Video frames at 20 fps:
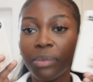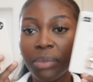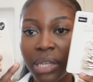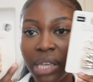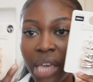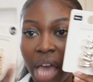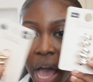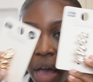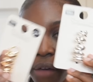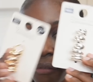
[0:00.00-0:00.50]

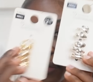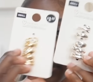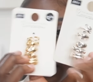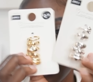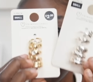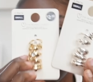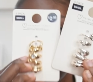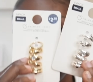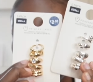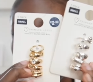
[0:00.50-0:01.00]
be
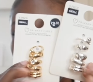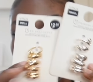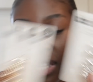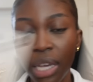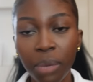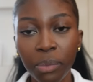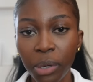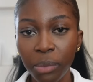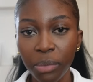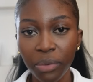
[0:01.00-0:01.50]
after like
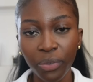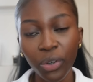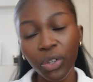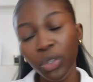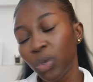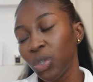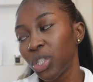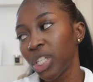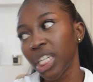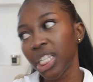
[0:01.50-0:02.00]
summer before
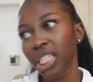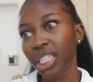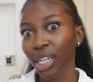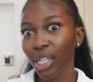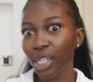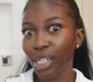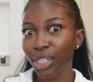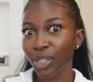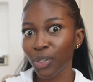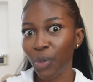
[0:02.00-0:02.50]
they'll change
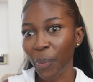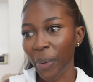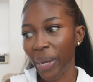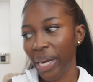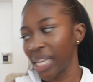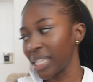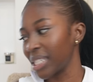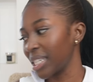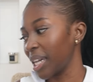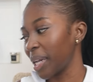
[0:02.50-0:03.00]
color. So by
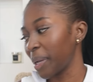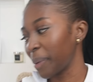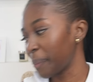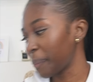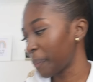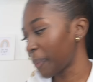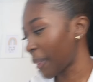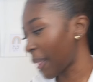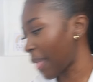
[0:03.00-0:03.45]
that time,